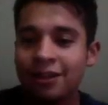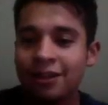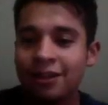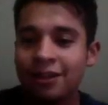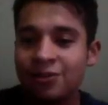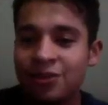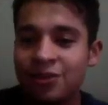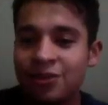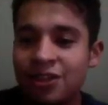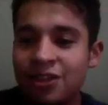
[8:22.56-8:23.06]

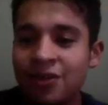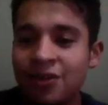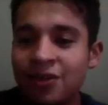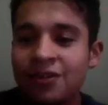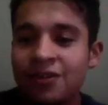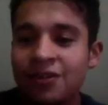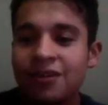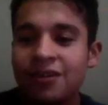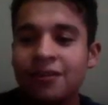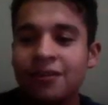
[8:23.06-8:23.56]
is
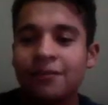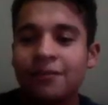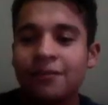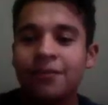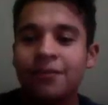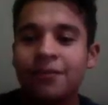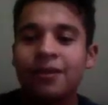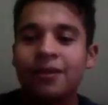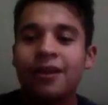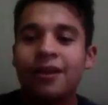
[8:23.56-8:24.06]
returned,
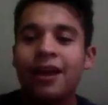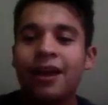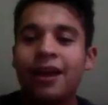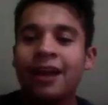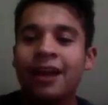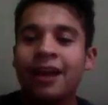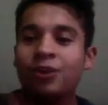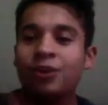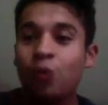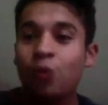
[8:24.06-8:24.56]

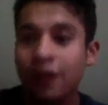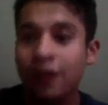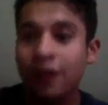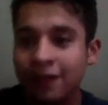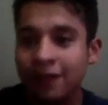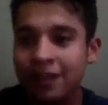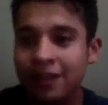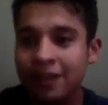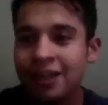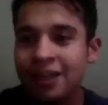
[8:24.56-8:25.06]
and
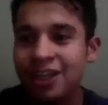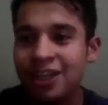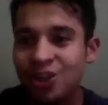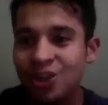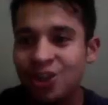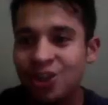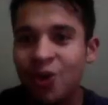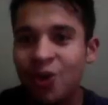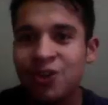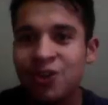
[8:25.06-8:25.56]
quickly is
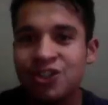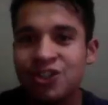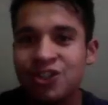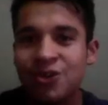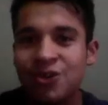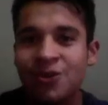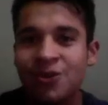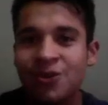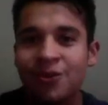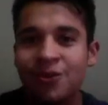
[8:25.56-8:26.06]

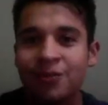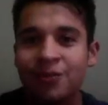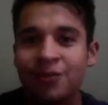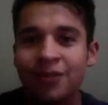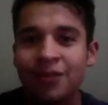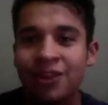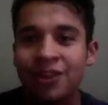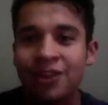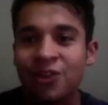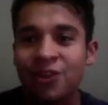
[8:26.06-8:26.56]
also
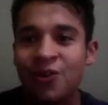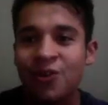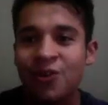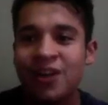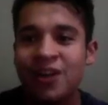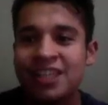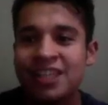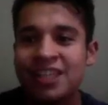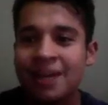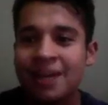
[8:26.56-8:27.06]
another
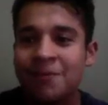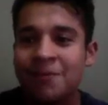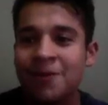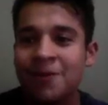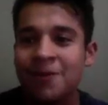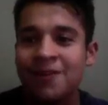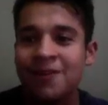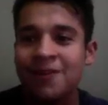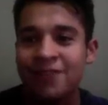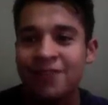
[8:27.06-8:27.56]

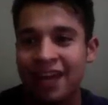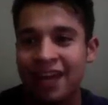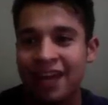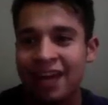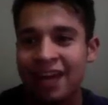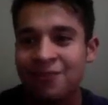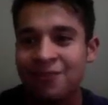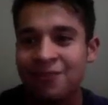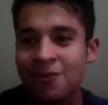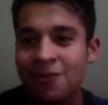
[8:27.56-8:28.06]
example of an
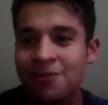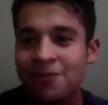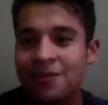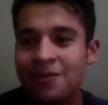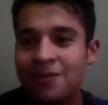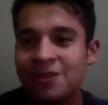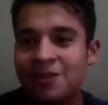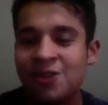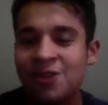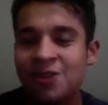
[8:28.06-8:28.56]
adverb.
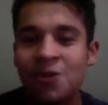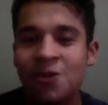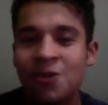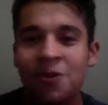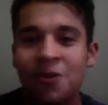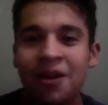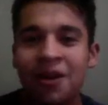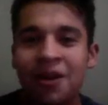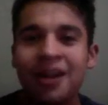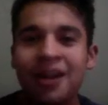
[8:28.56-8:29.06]
So,
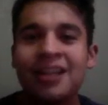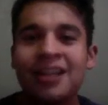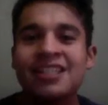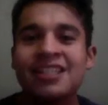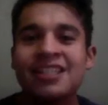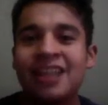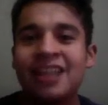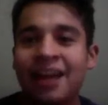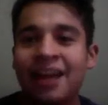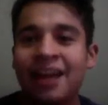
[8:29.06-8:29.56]
it
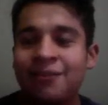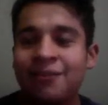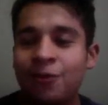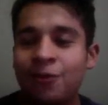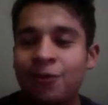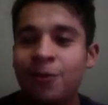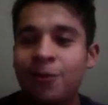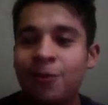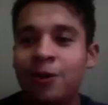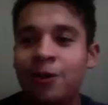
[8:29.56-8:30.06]
is an
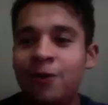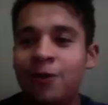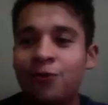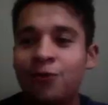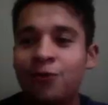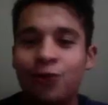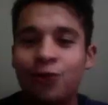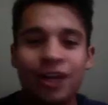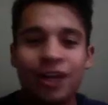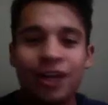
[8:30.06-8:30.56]
adverbial
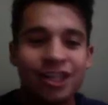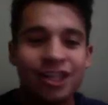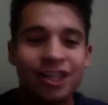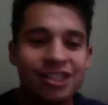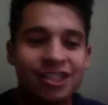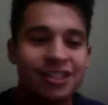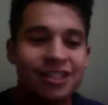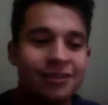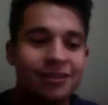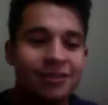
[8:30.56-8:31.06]

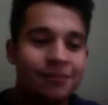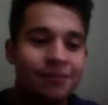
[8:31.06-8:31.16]
phrase.